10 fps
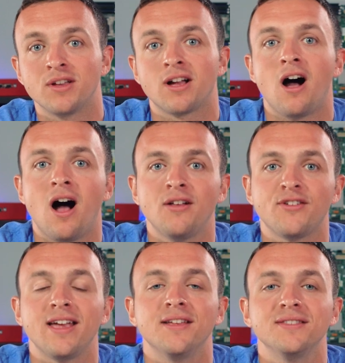the cost
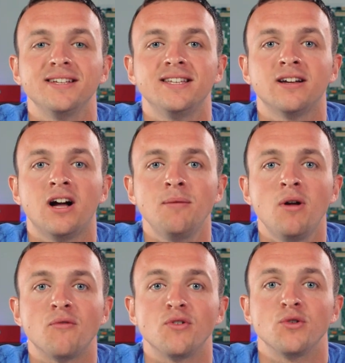and lead time
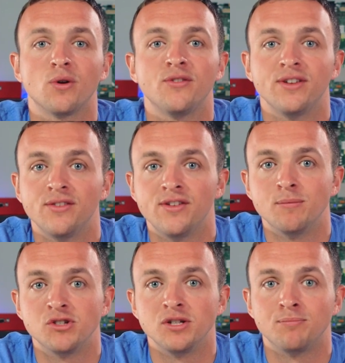for your CNC
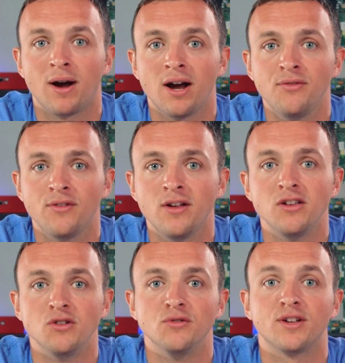machine parts
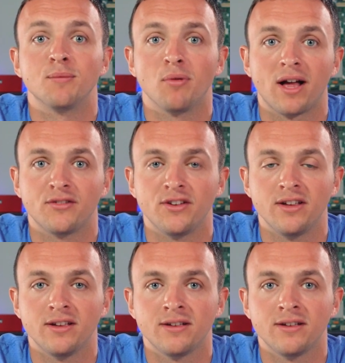using complexity.